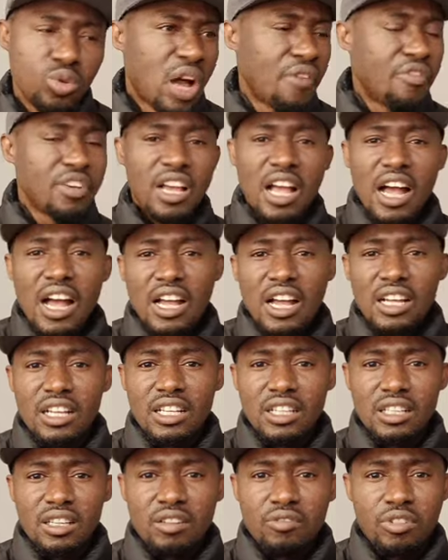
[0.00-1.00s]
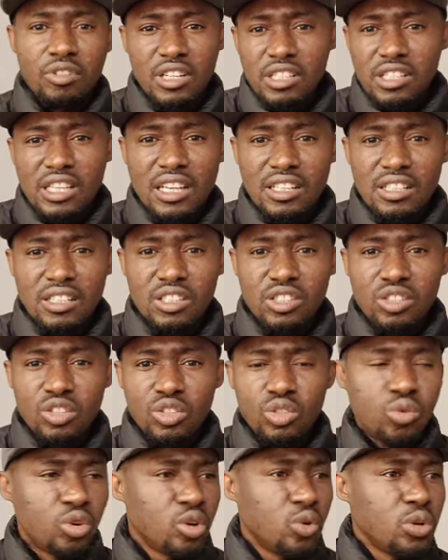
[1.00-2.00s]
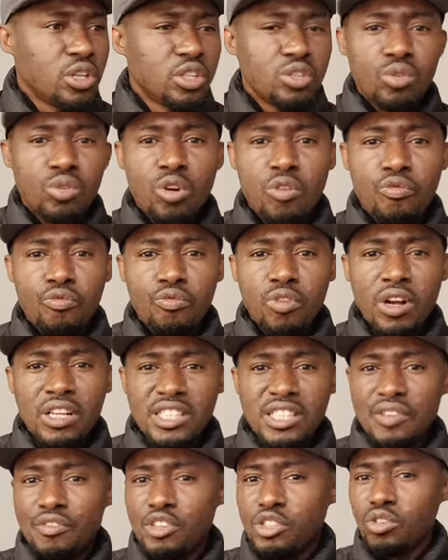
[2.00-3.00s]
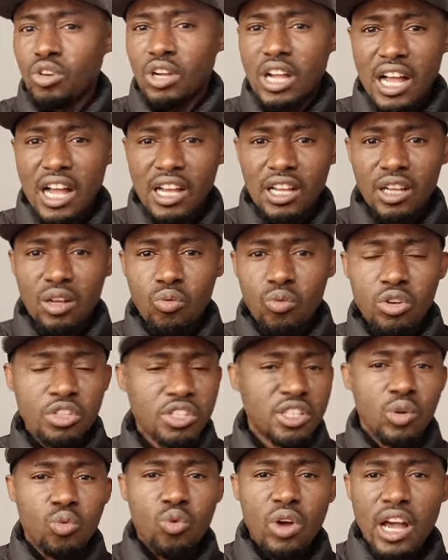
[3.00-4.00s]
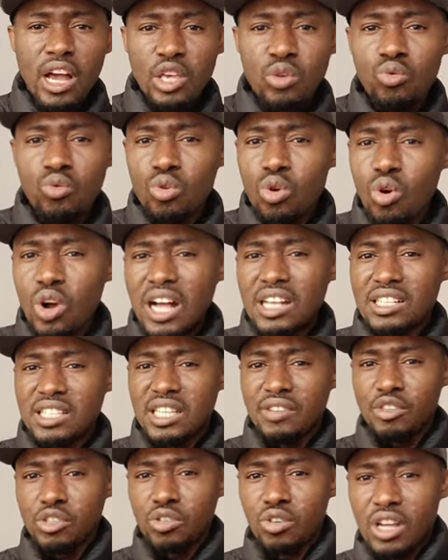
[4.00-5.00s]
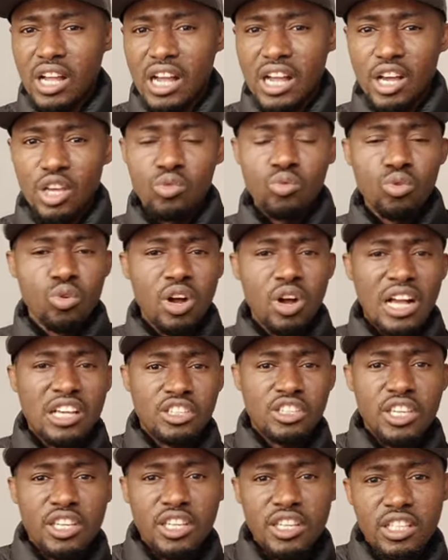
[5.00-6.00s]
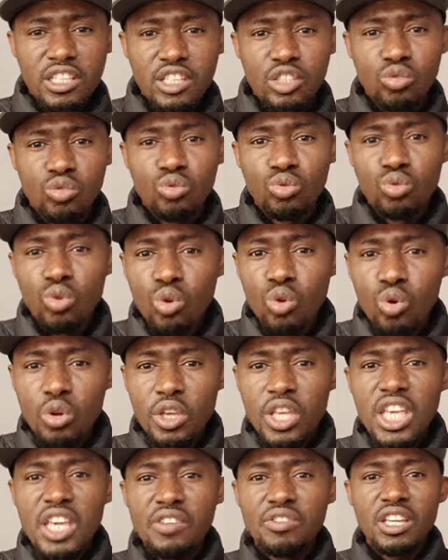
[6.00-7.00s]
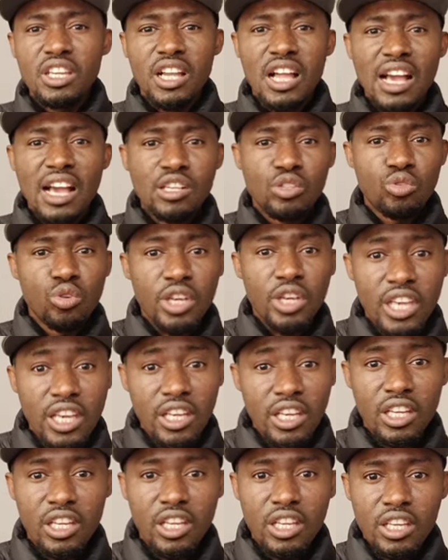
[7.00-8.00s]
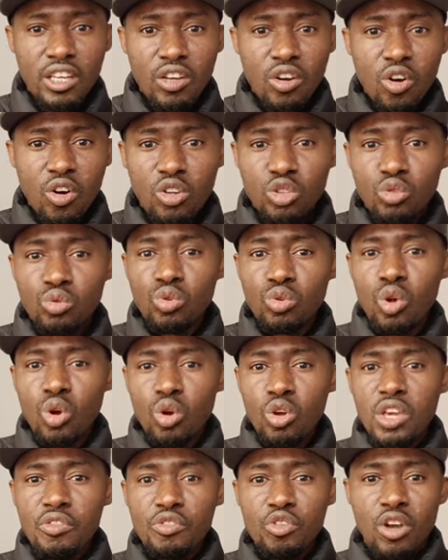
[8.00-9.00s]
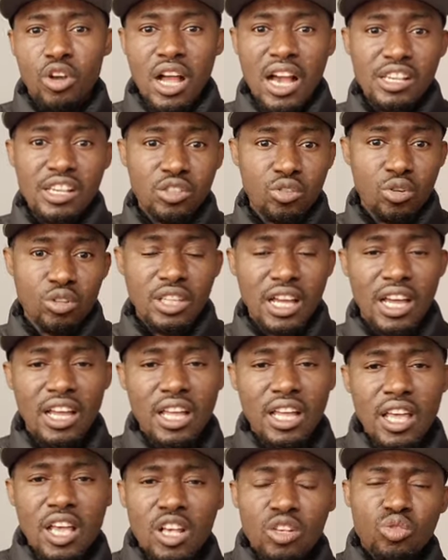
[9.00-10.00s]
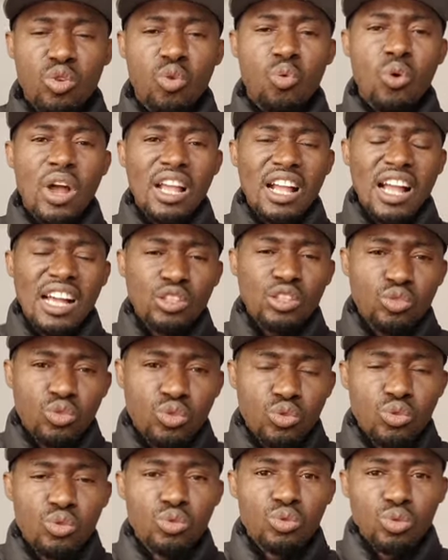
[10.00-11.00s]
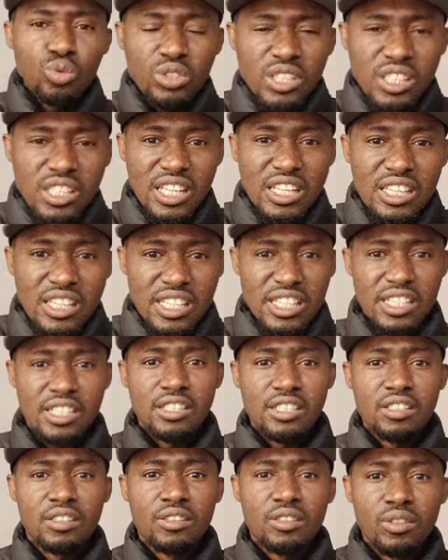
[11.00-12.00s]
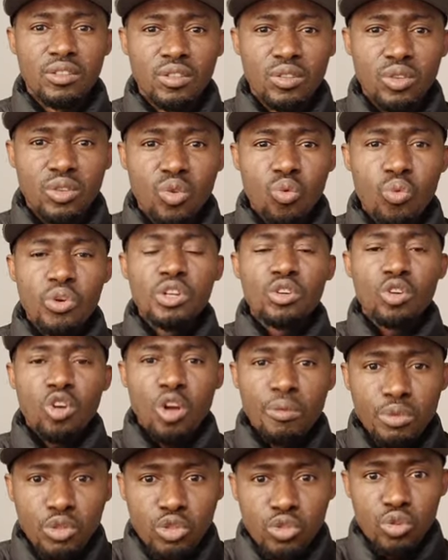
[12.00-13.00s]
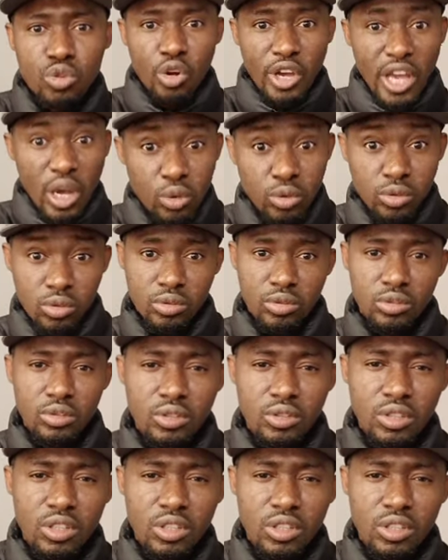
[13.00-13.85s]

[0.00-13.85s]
You have a car, for instance, you always go and service your car. Once in a while, you will go and service your car. You will go and check it to know if the car is okay or to know if your car is in order. So why can't you do the same thing when it comes to your health?